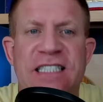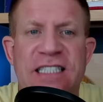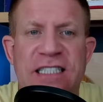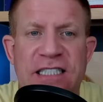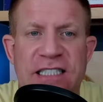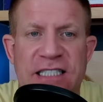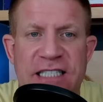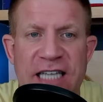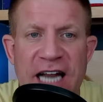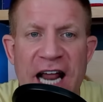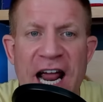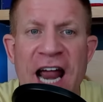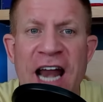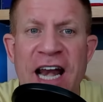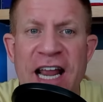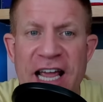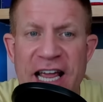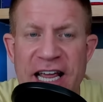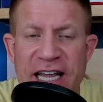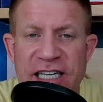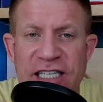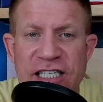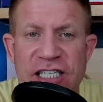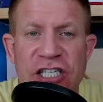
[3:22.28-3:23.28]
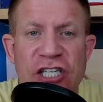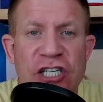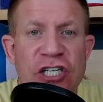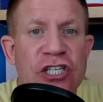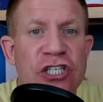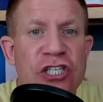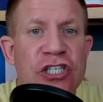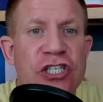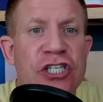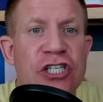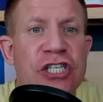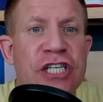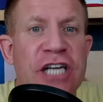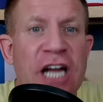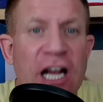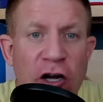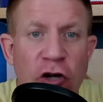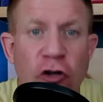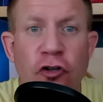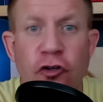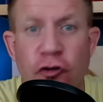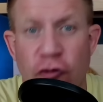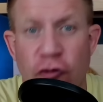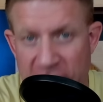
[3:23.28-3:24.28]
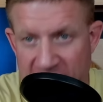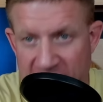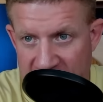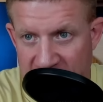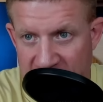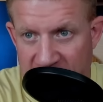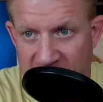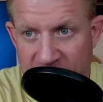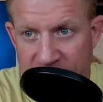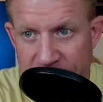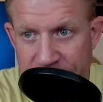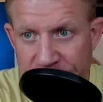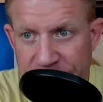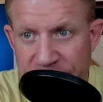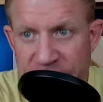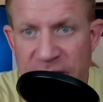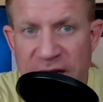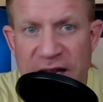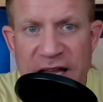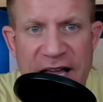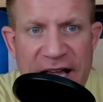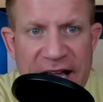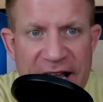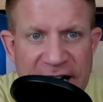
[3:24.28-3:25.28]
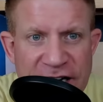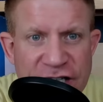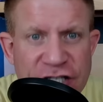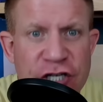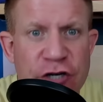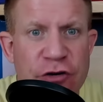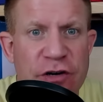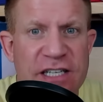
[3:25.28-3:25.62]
Diddy's children issued a